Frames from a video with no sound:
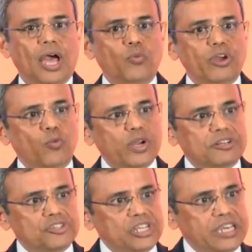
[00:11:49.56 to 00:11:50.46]
And we are
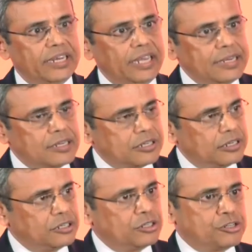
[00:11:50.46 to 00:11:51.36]
witnessing an
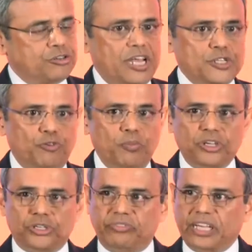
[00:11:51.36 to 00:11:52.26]
internal
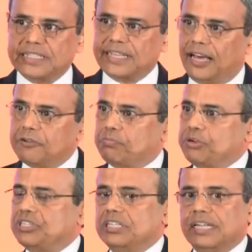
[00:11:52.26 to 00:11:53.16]
transformation that is
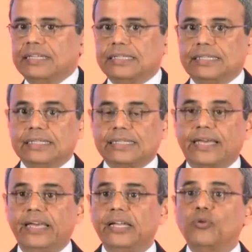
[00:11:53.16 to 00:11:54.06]
unprecedented in
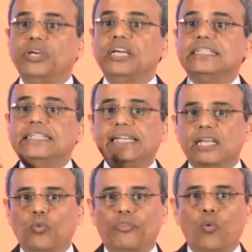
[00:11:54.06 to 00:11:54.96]
scale, and we are
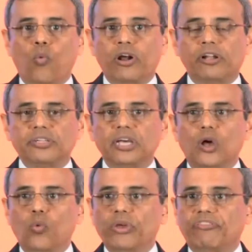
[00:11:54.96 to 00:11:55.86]
dealing with a world
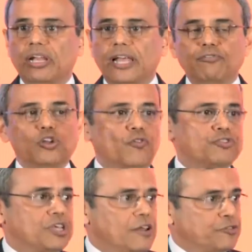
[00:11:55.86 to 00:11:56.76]
with a level
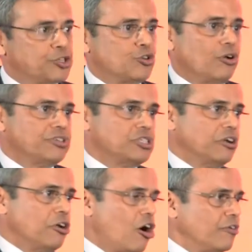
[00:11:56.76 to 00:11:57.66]
of
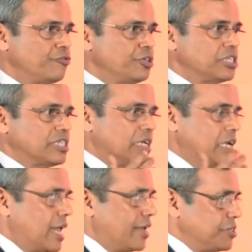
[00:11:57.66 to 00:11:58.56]
self-assurance and confidence
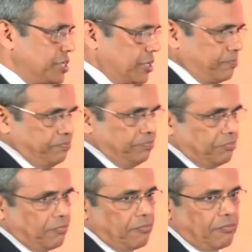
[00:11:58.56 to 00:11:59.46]
and clarity,
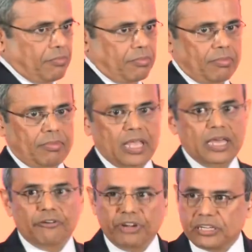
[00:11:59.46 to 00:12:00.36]

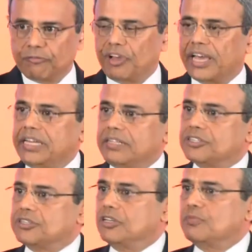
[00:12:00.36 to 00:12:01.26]

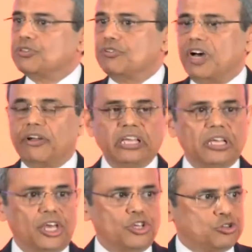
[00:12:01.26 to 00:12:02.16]
redefining the terms of our
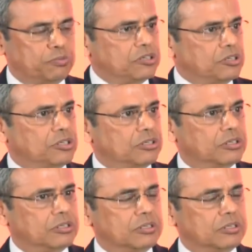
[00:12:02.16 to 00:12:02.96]
engagement.